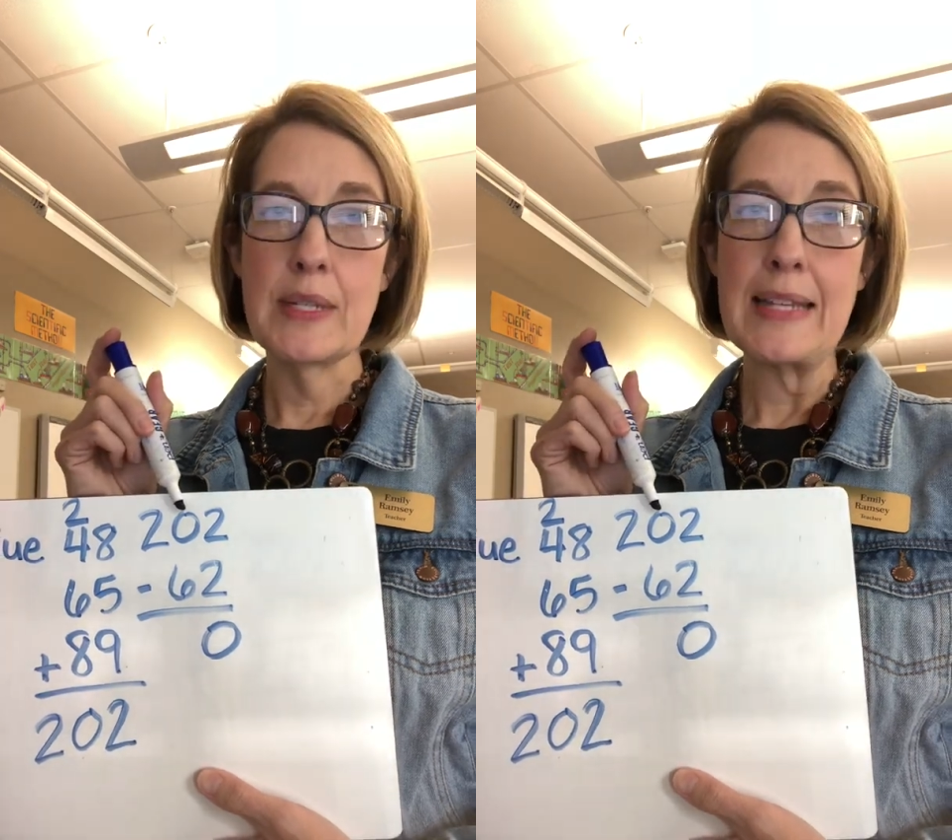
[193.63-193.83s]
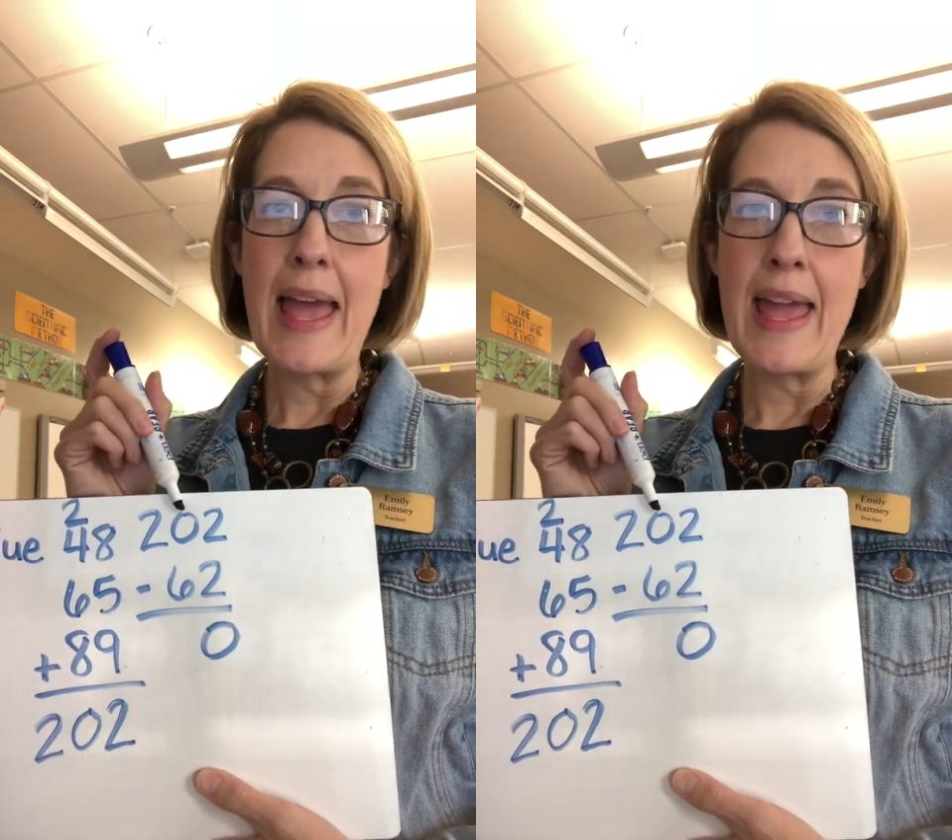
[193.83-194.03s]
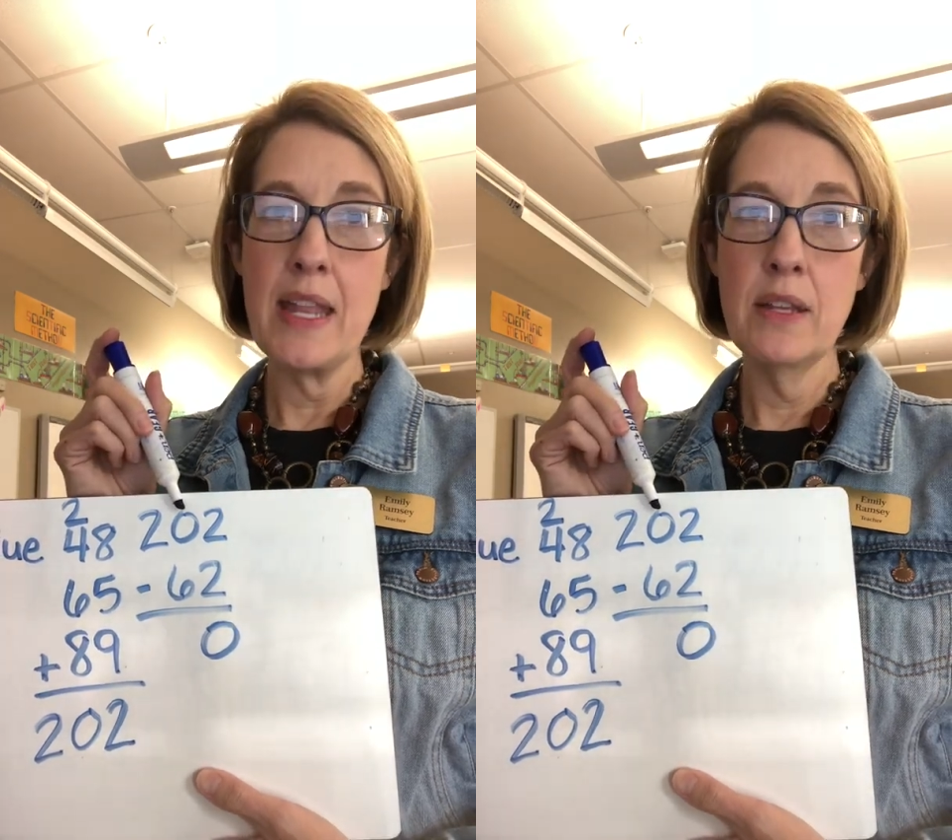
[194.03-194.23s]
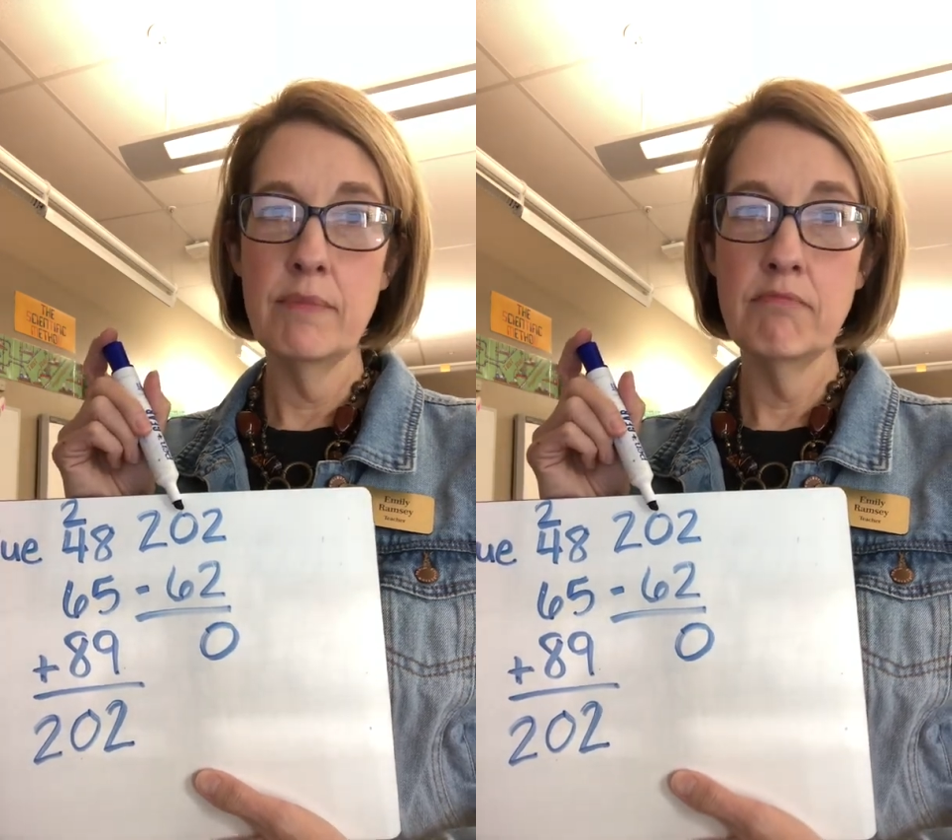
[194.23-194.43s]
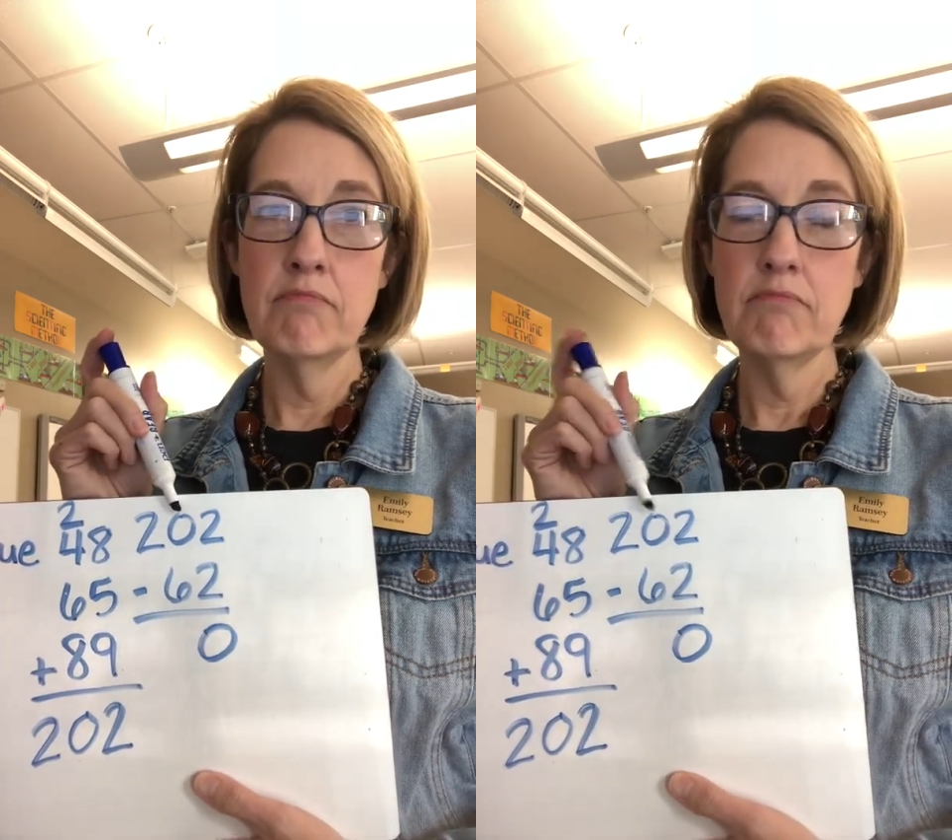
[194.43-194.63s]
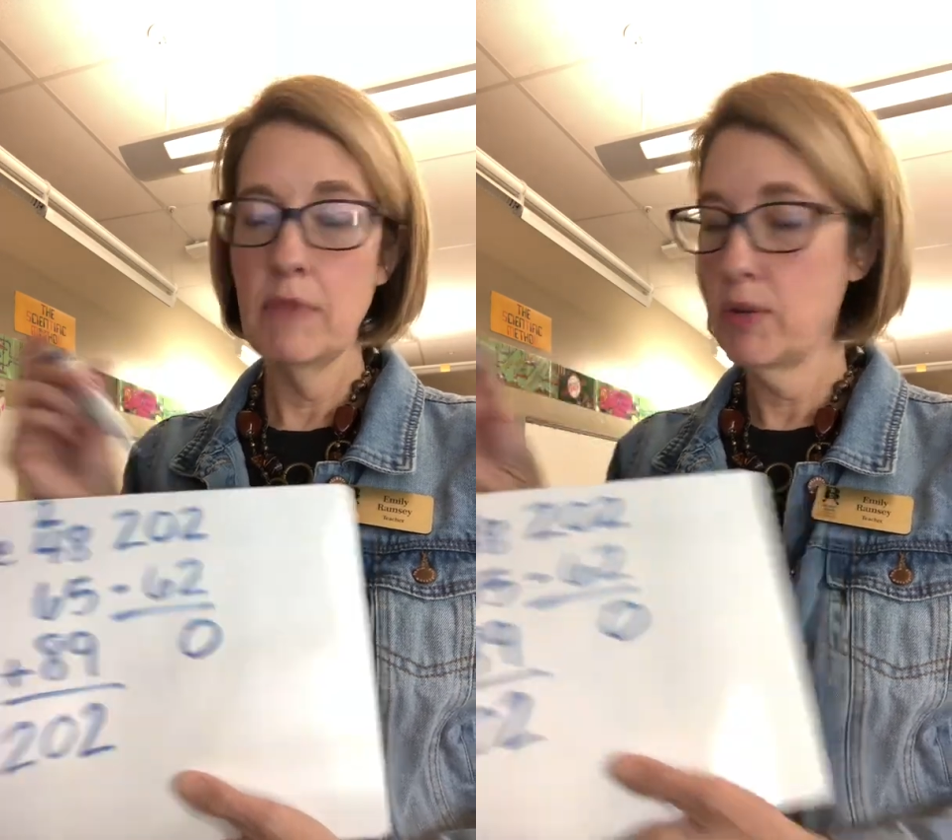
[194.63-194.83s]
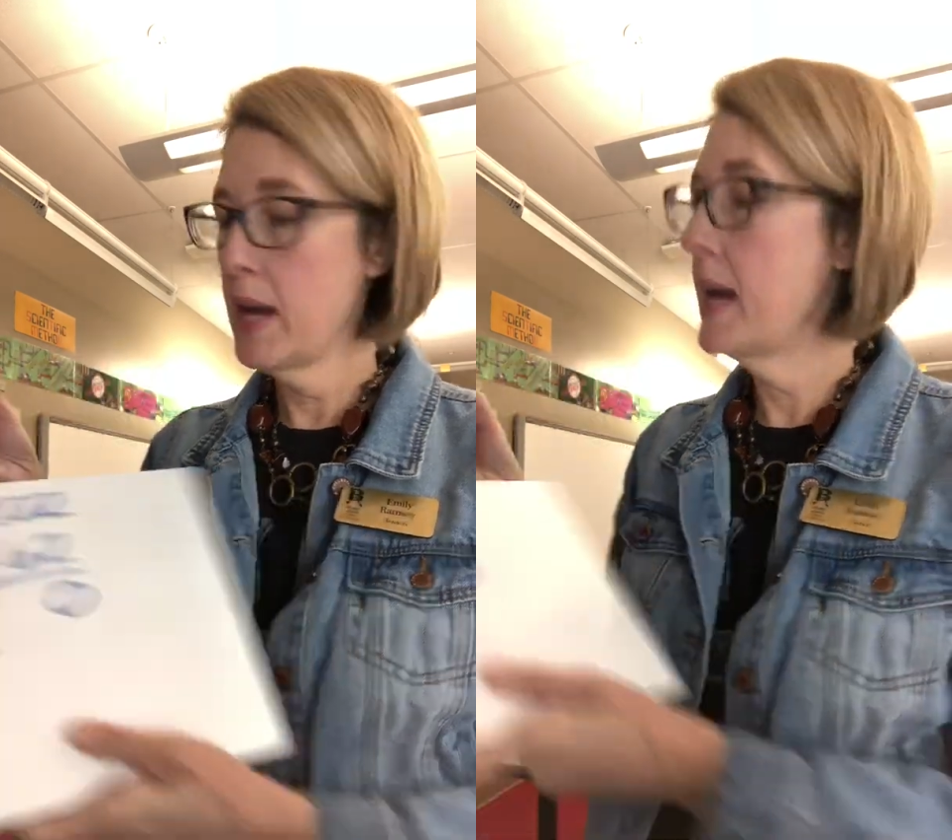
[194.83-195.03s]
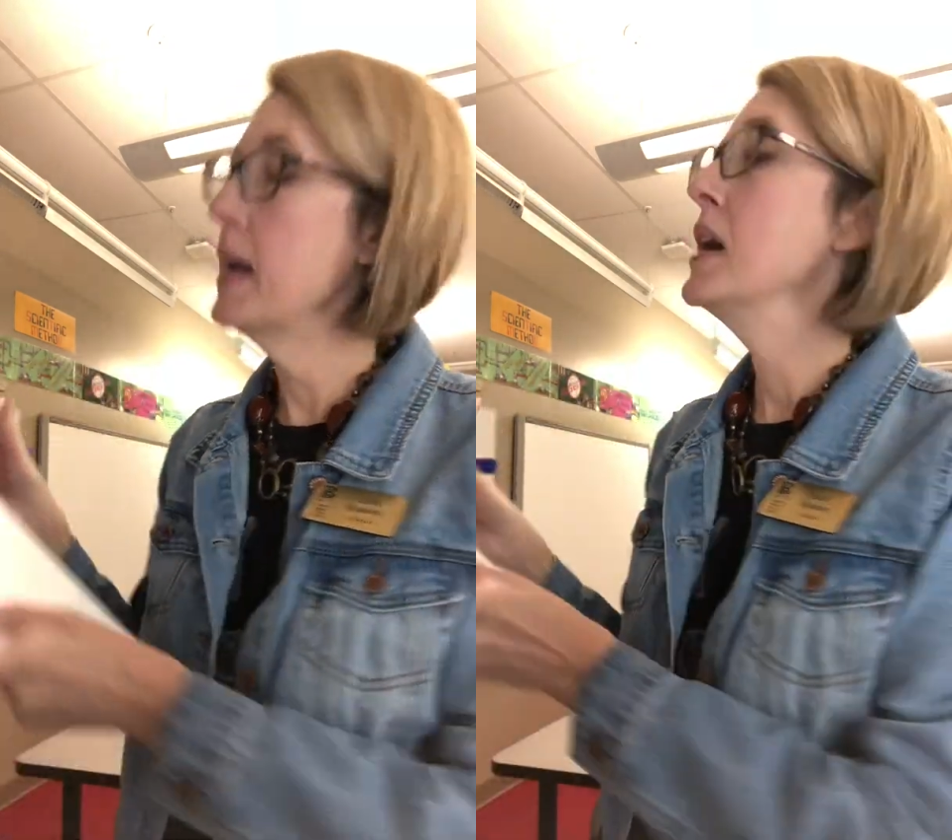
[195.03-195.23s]
10,
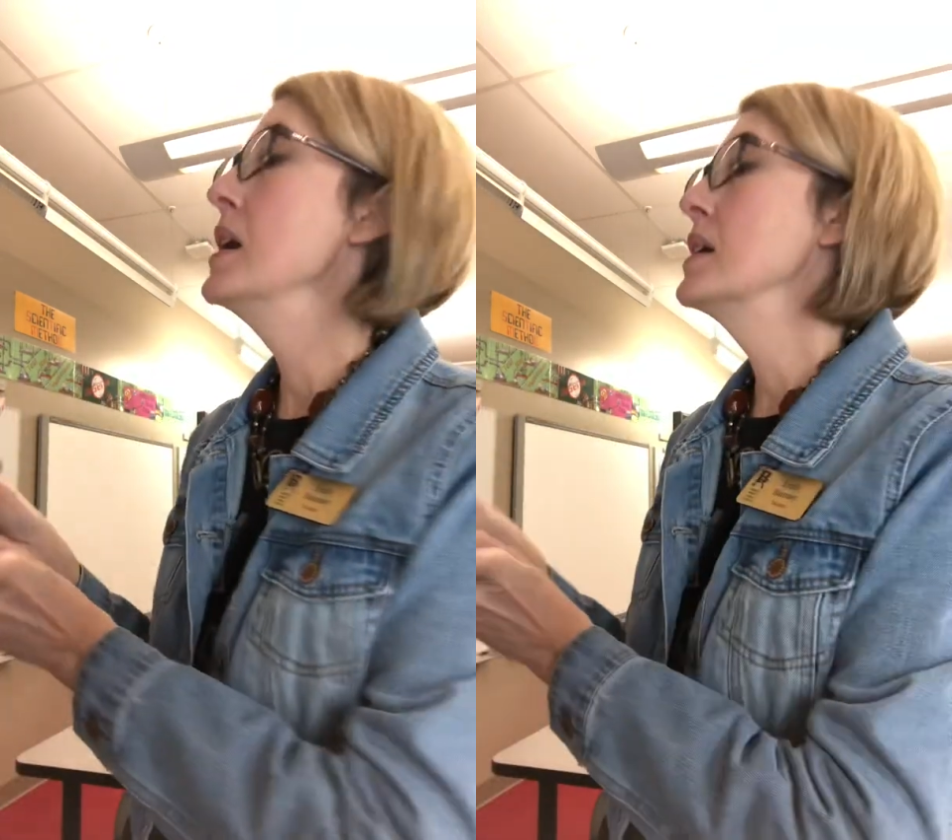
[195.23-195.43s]
okay?